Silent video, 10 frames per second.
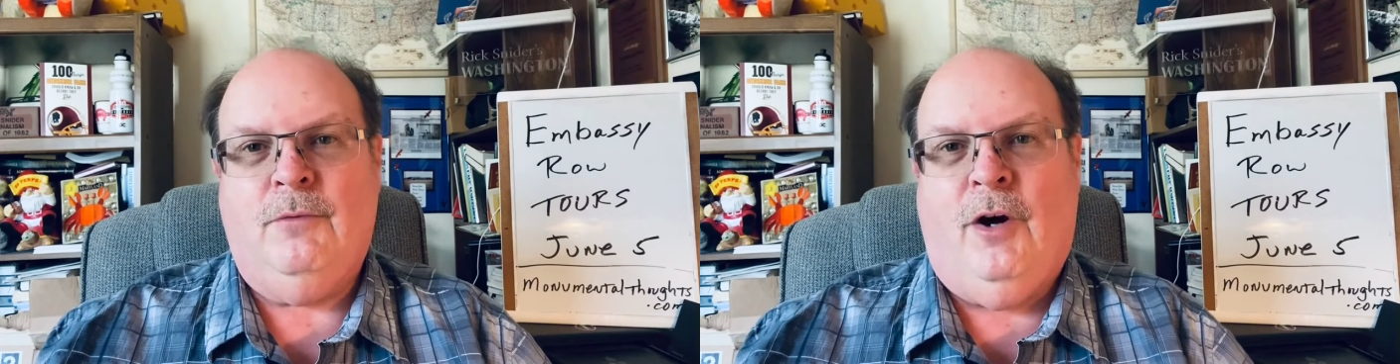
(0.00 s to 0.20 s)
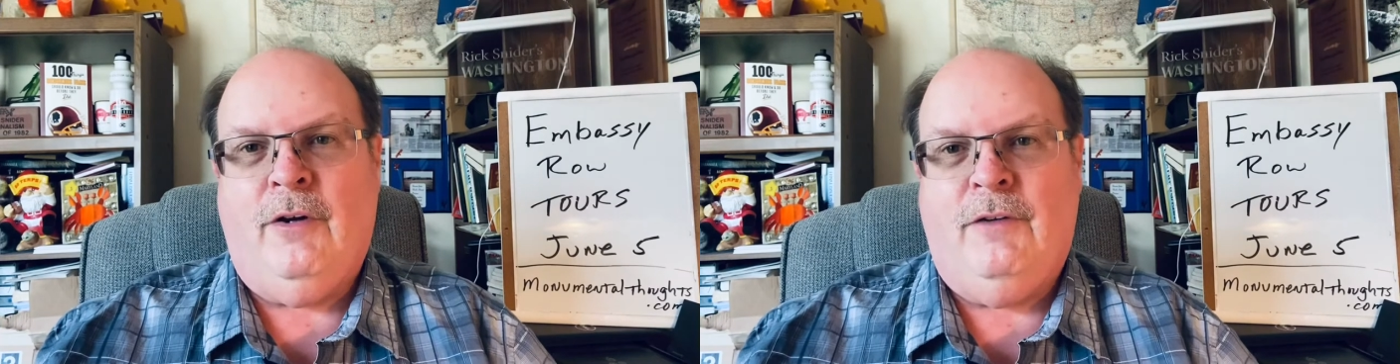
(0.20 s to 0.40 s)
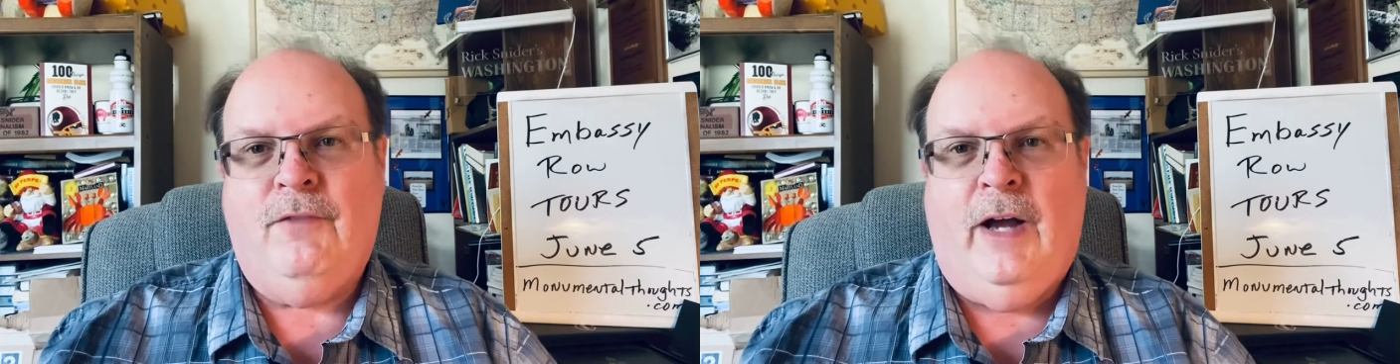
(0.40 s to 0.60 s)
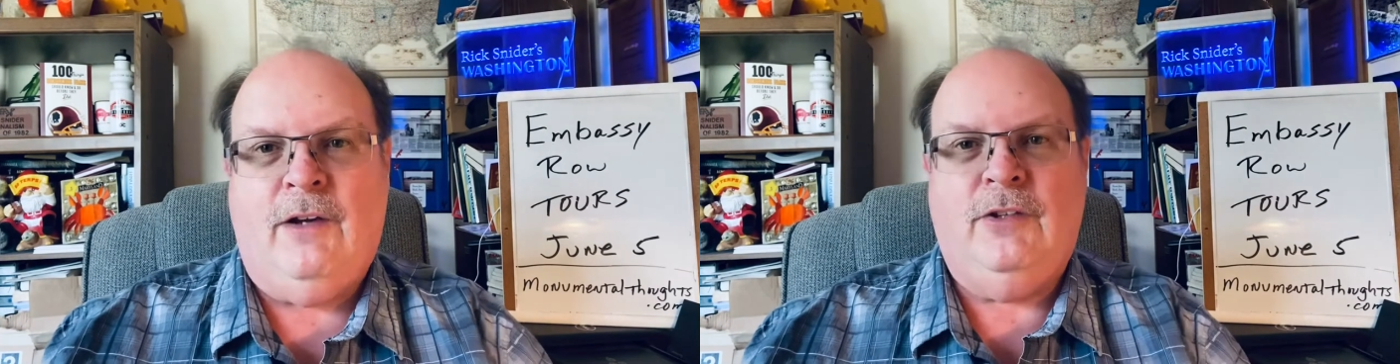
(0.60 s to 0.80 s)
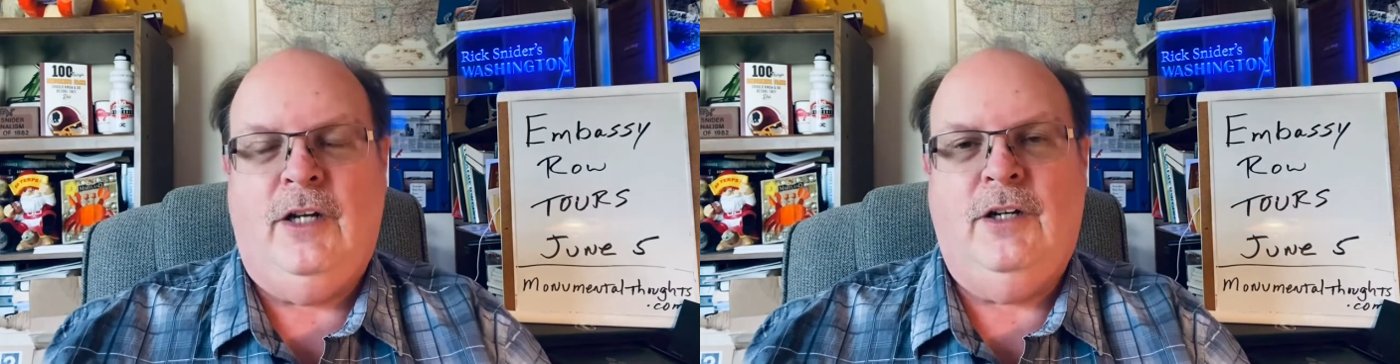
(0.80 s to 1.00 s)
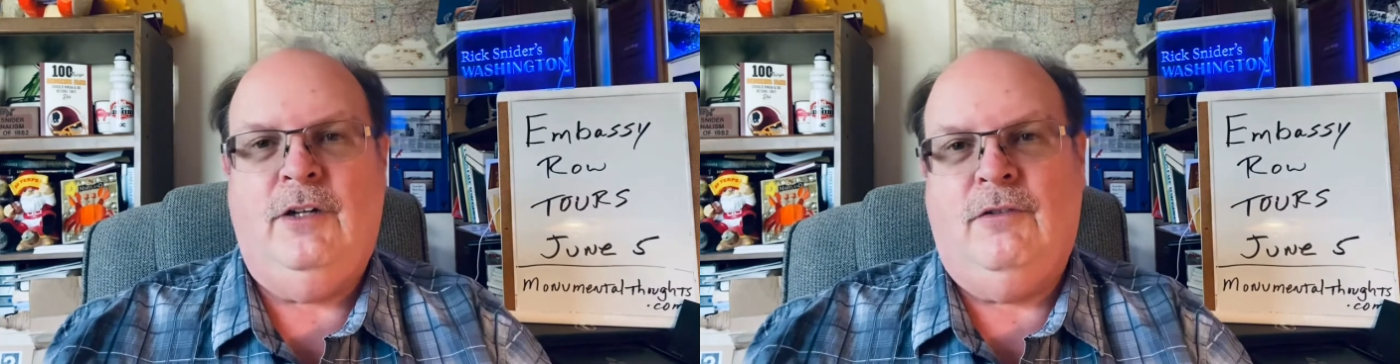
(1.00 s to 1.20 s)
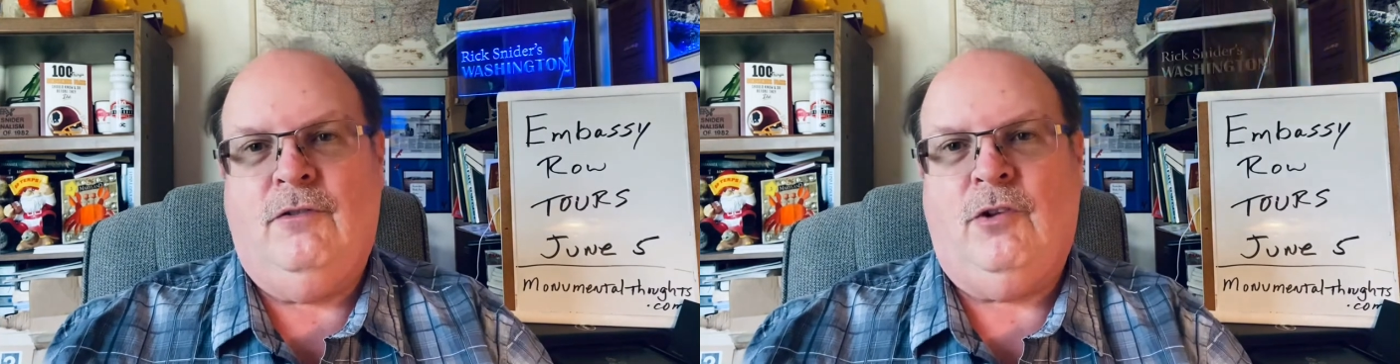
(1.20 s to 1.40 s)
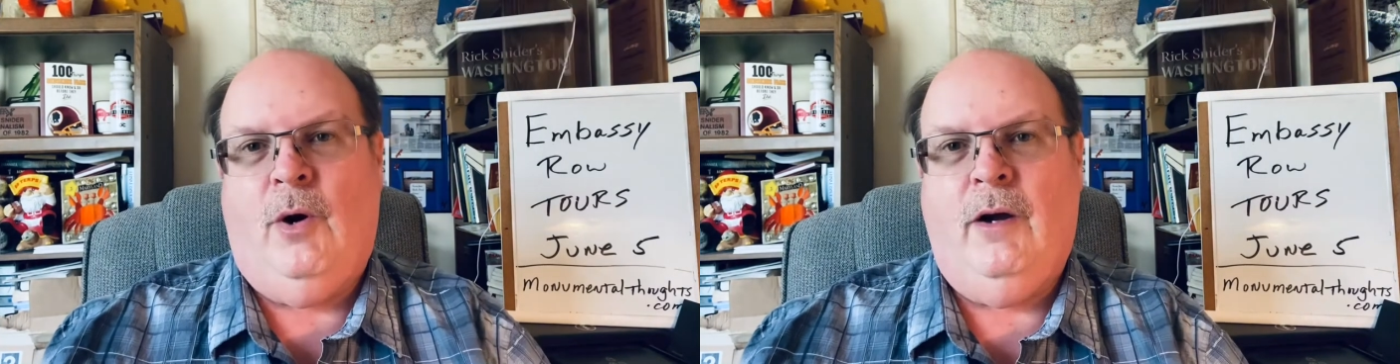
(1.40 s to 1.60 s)
We're all getting vaccinated. And
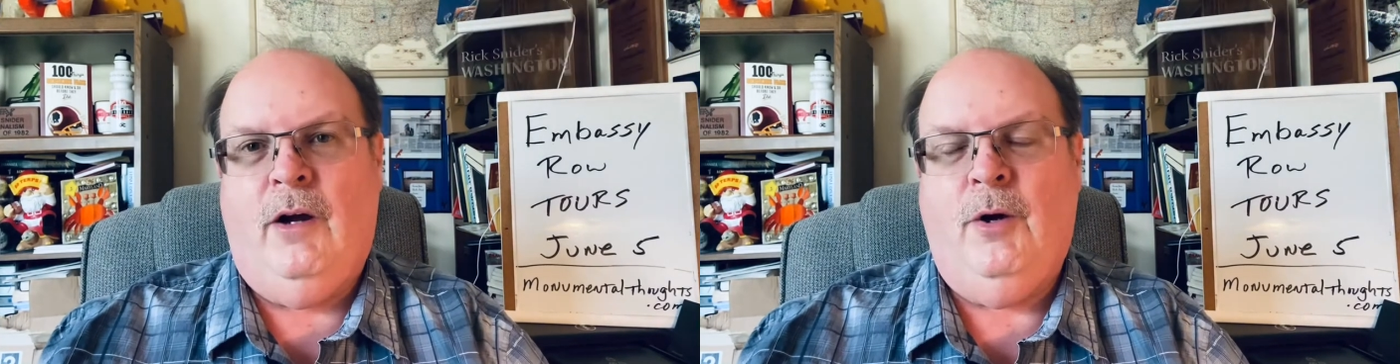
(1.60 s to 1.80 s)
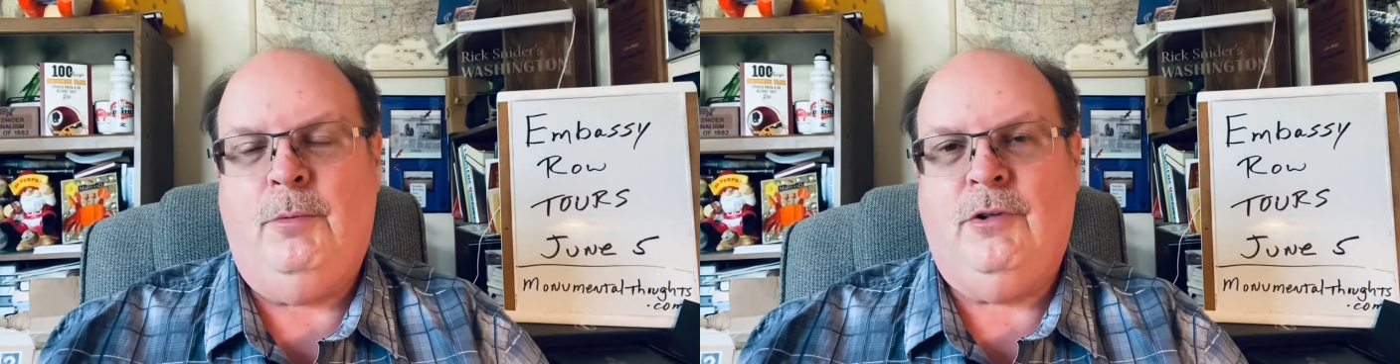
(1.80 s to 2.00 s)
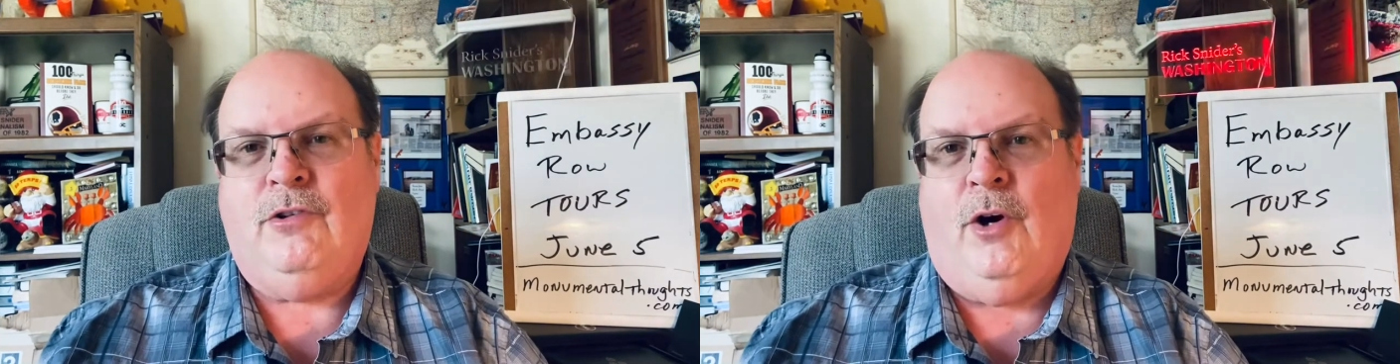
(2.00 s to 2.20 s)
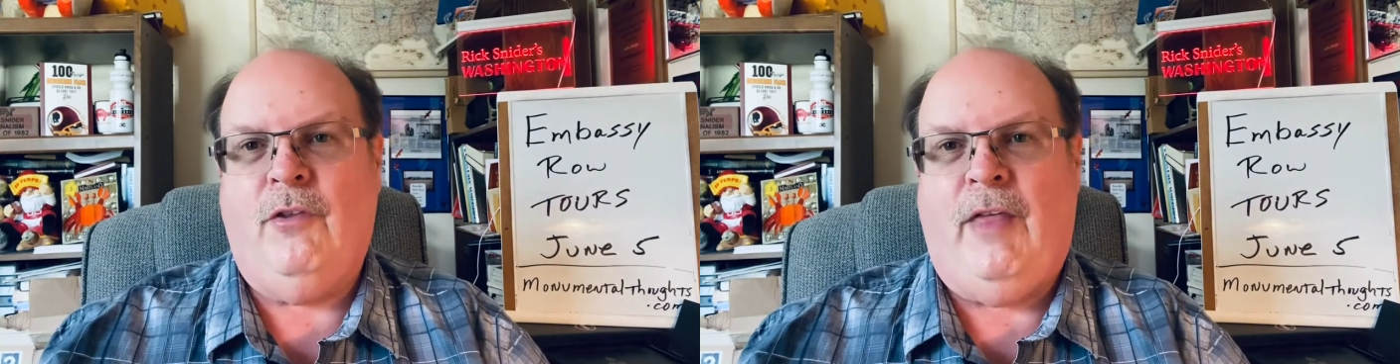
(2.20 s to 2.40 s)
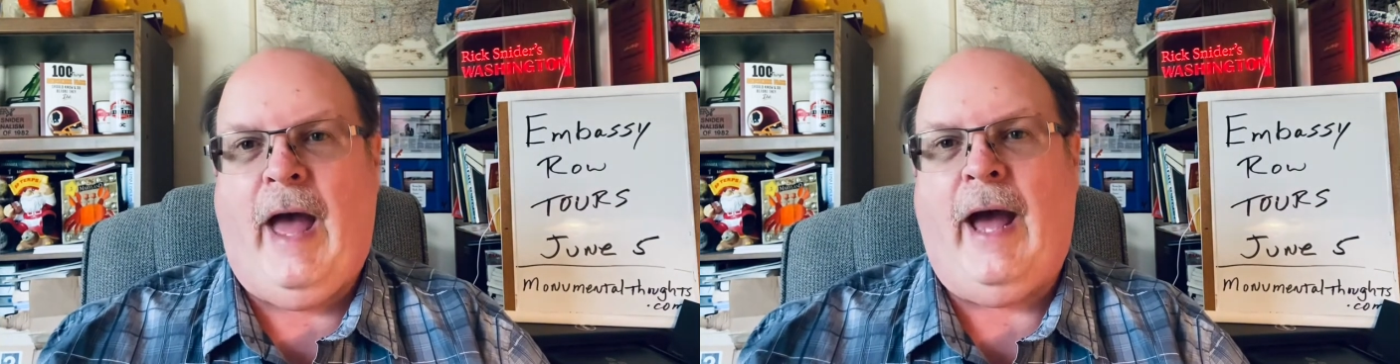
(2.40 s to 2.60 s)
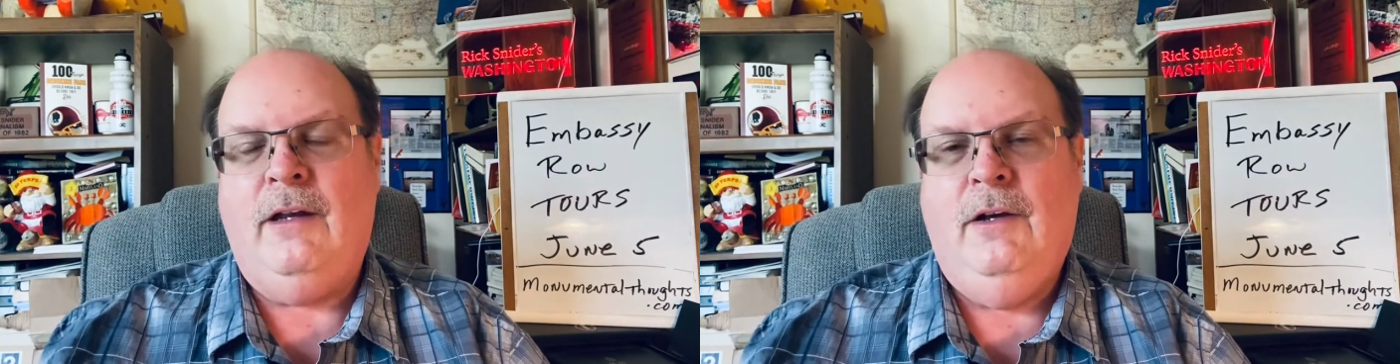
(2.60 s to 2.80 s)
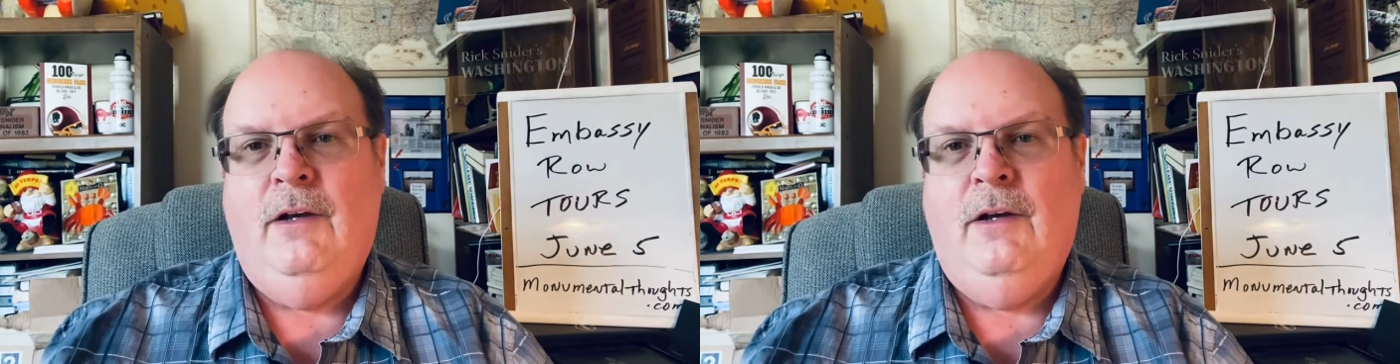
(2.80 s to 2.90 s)
so I hope to start that